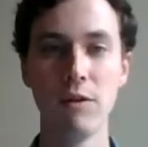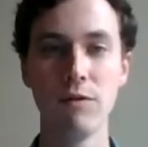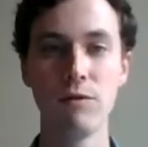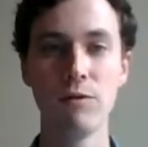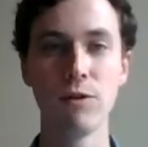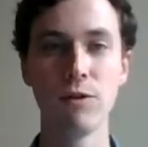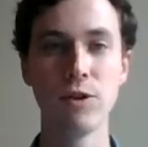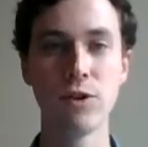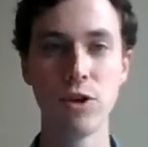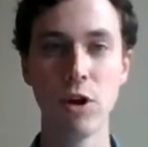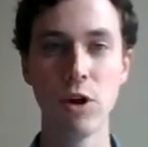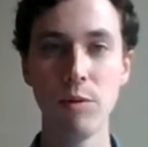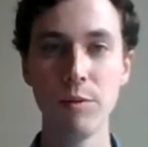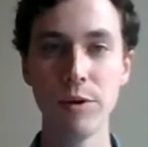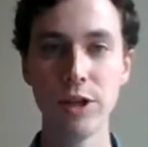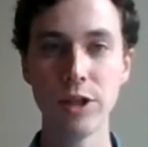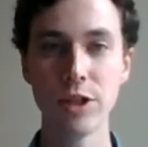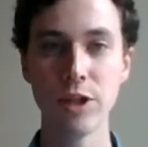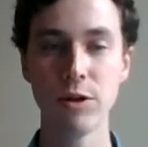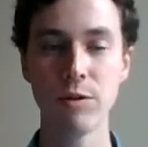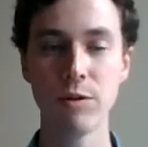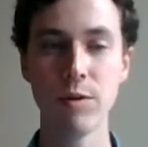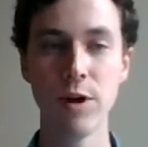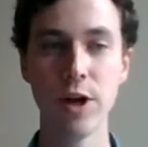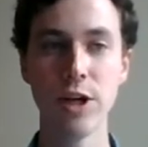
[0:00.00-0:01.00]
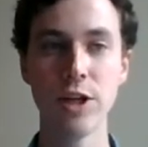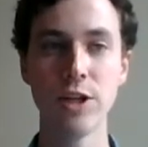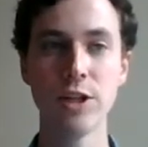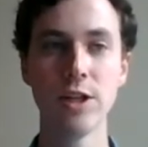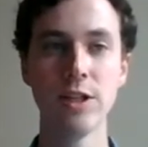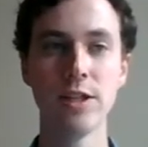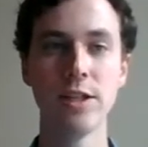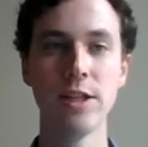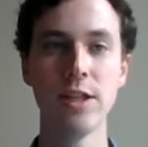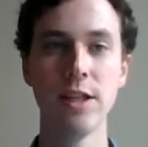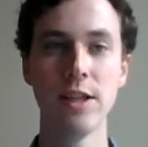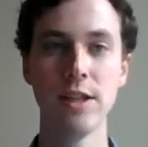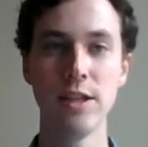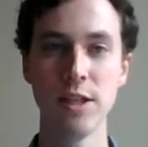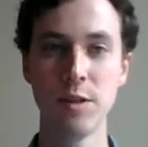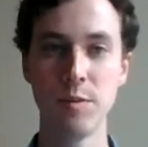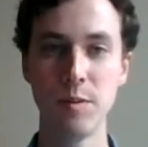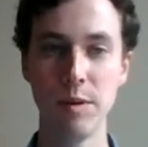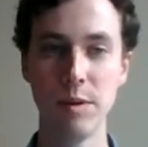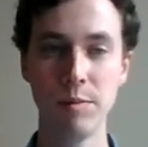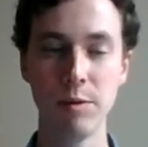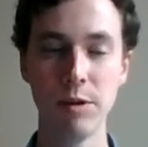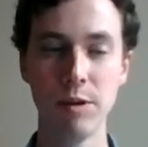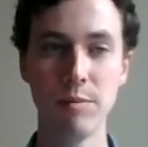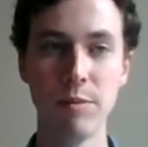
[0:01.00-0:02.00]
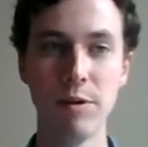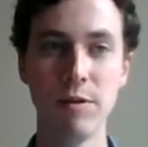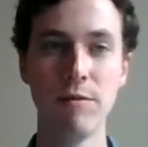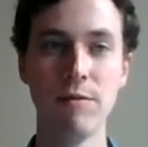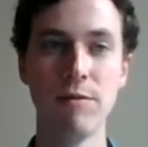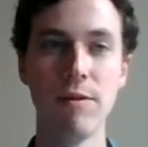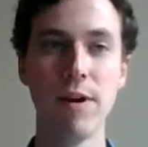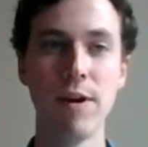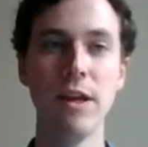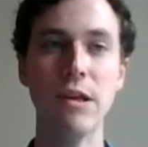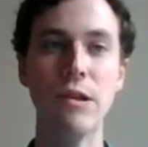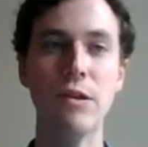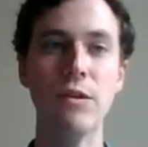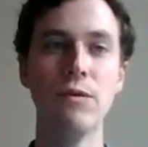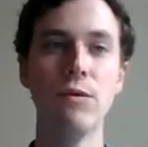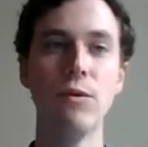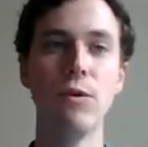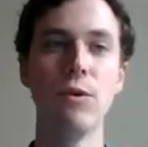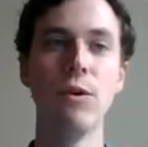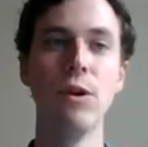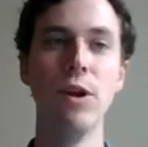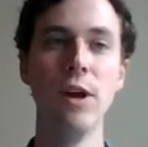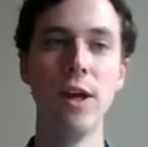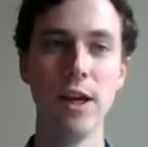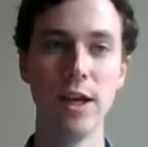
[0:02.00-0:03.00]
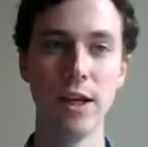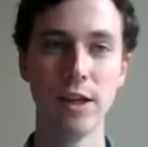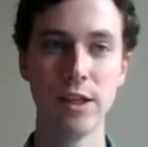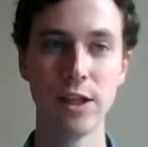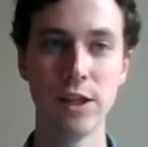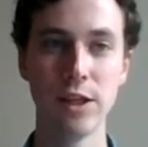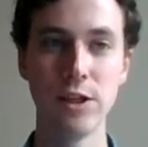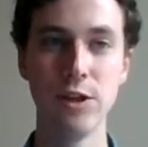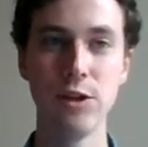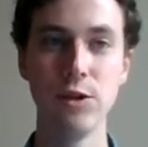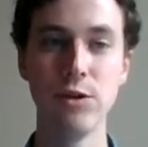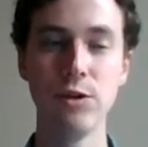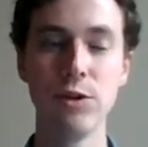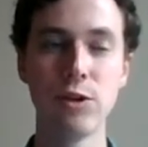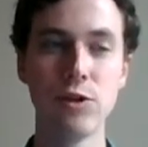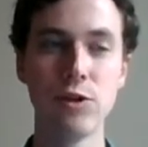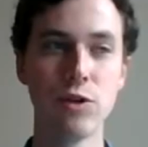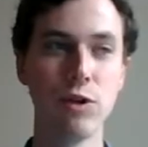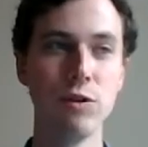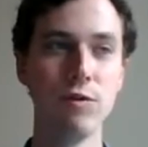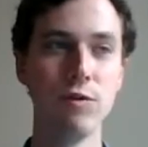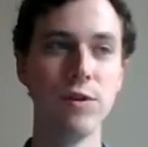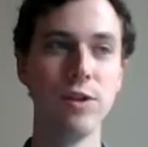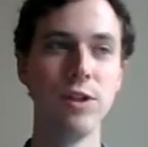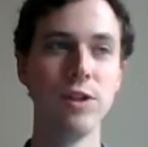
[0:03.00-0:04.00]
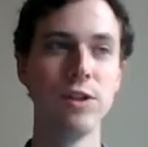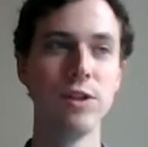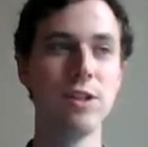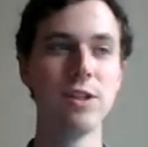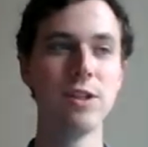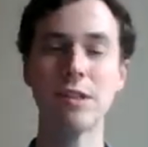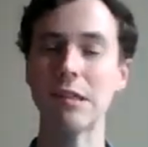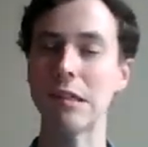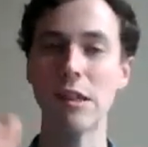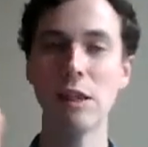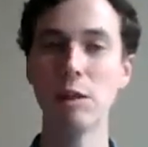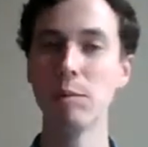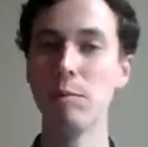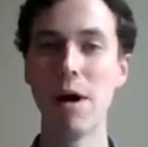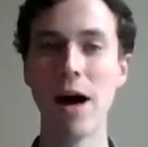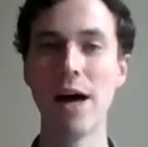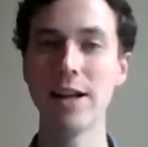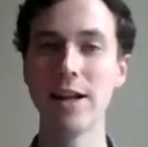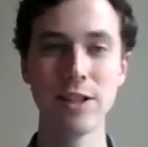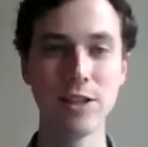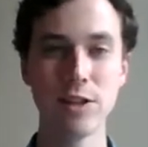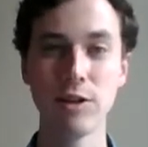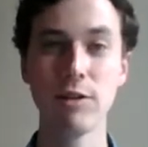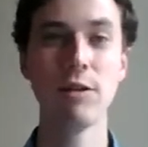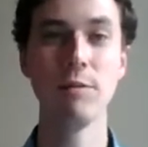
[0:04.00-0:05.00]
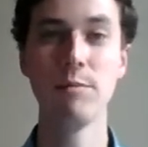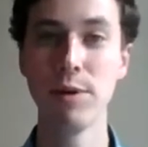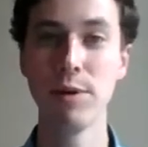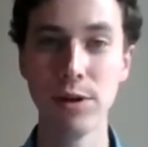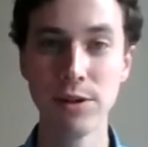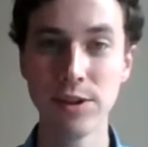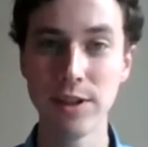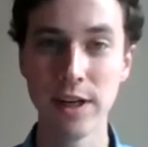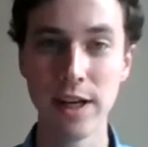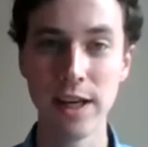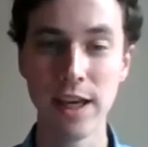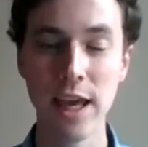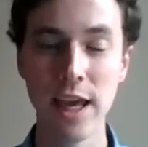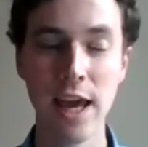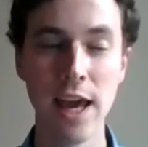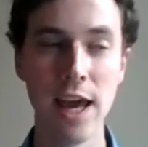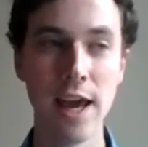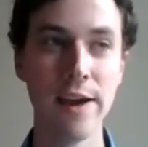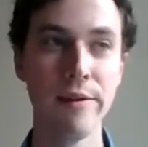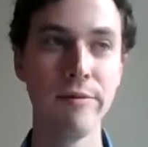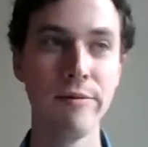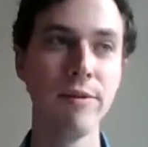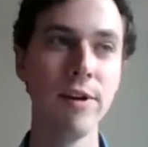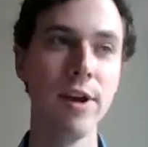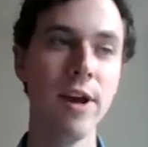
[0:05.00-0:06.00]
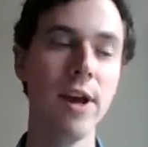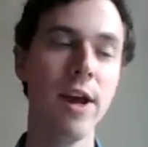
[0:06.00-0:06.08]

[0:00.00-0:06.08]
for so many generations, and that these people have been faithful and continue to serve in this little monastery built in a cave,